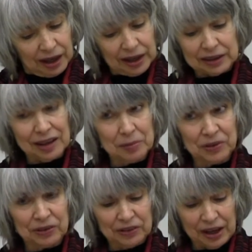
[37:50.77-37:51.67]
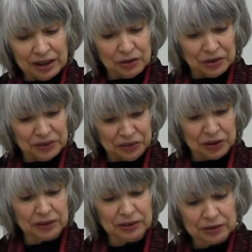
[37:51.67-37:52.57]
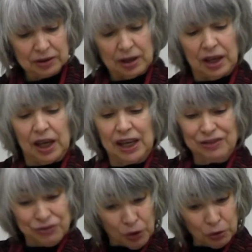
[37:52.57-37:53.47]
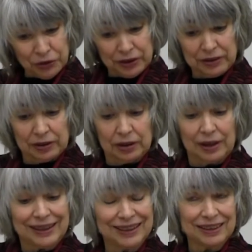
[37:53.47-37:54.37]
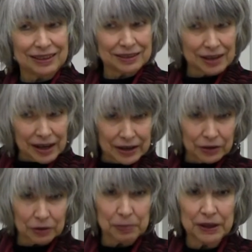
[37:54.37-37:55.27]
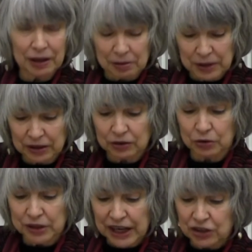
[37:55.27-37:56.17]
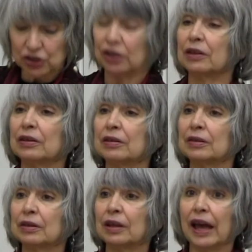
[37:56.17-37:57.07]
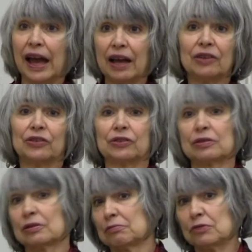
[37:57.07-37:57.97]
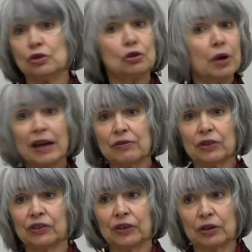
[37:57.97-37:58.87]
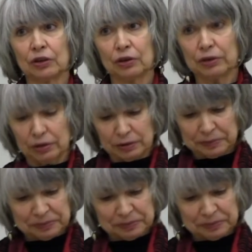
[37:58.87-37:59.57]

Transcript: It comes entangled, doesn't it? Enfolded in the entire becoming creation as new heavens and earth.